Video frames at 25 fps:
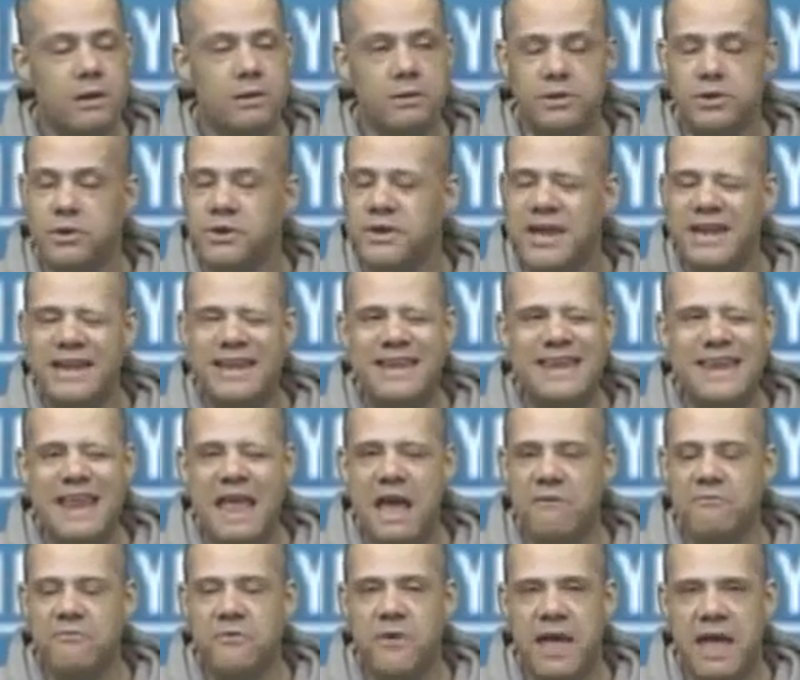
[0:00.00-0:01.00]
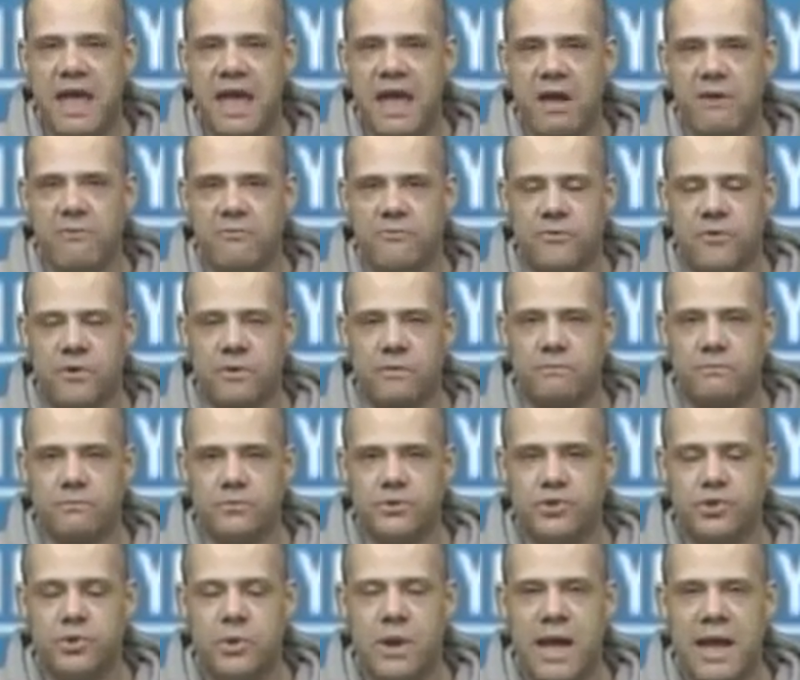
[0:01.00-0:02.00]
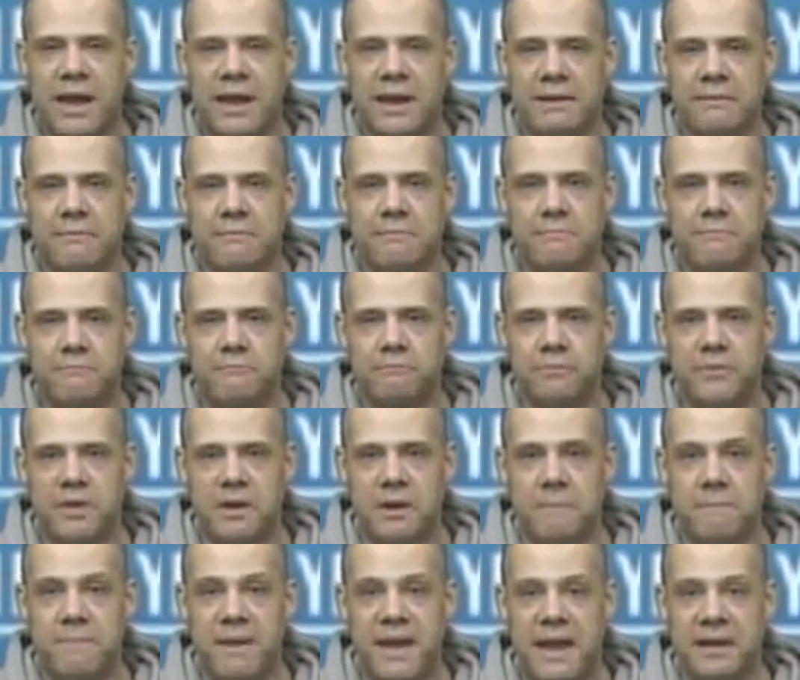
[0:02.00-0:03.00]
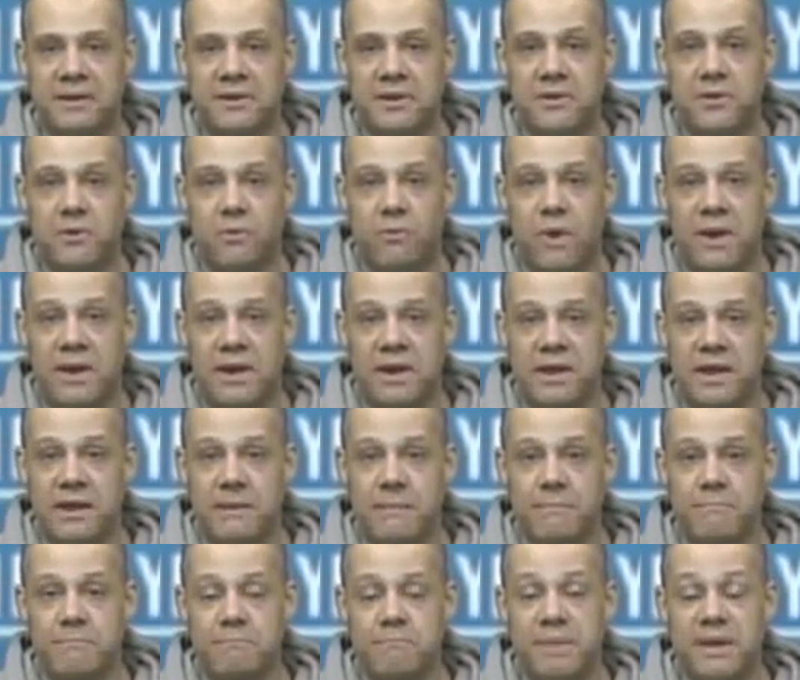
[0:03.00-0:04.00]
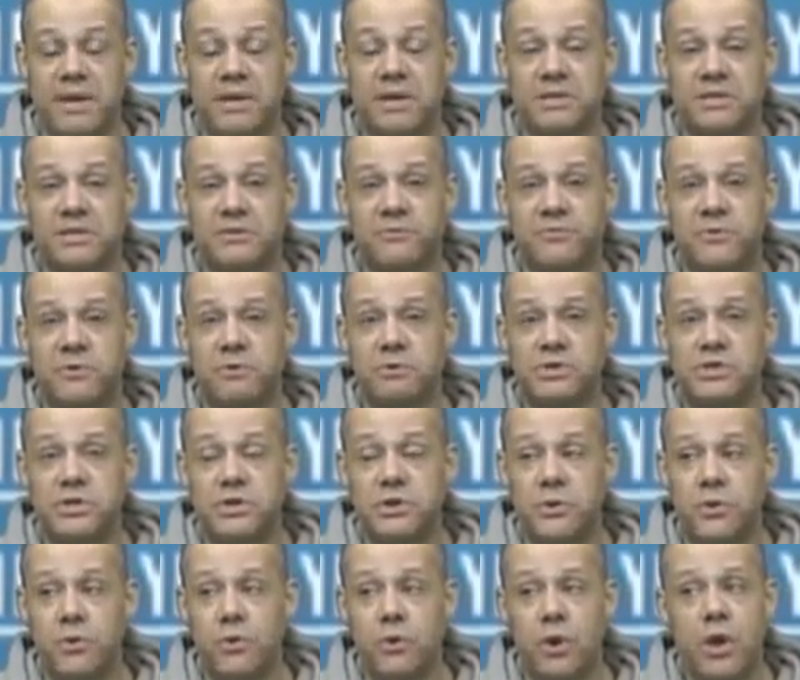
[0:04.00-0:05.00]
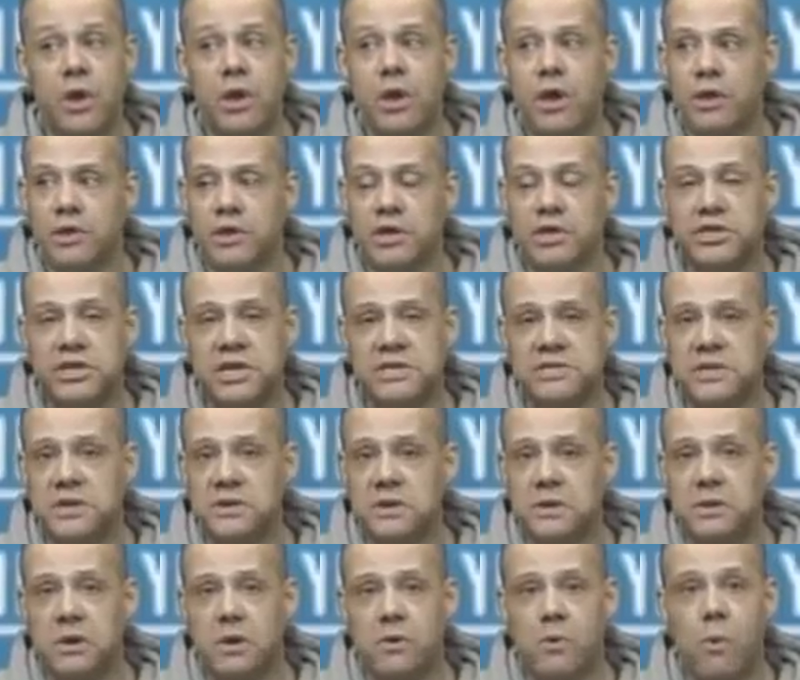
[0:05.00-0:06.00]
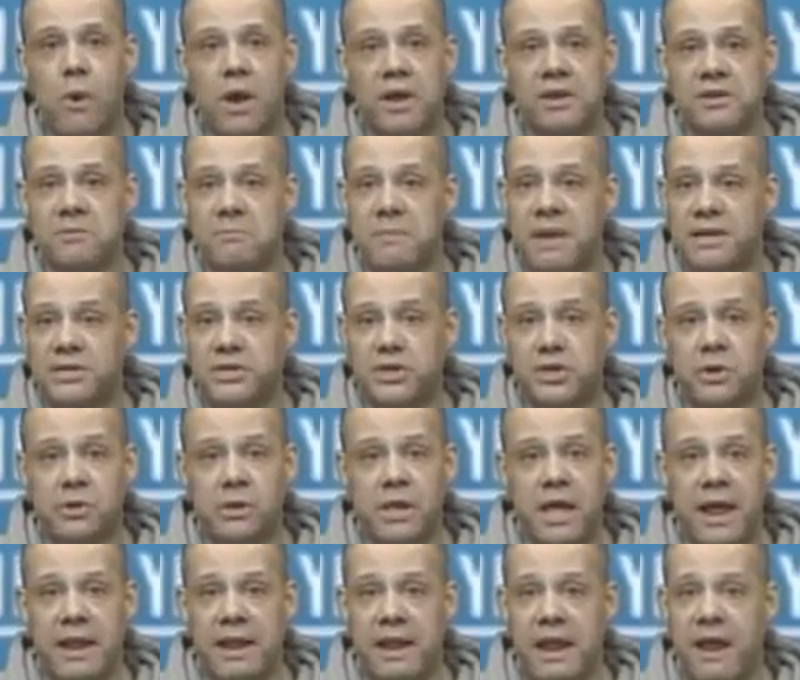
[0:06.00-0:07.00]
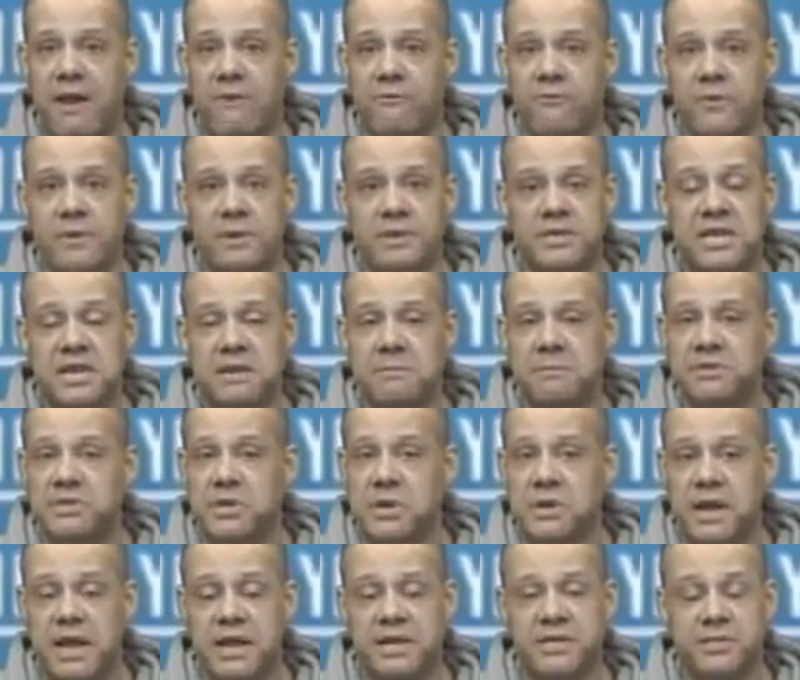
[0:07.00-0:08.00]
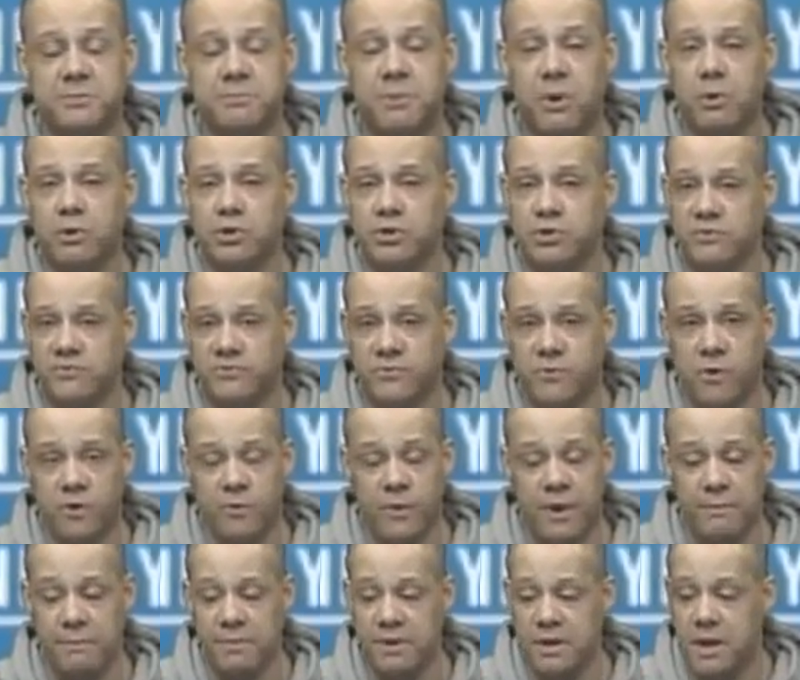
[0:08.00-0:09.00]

You can never, ever try and abandon the running game, because if you do, you're just going to look one-dimensional, and every team is going to expose you for it.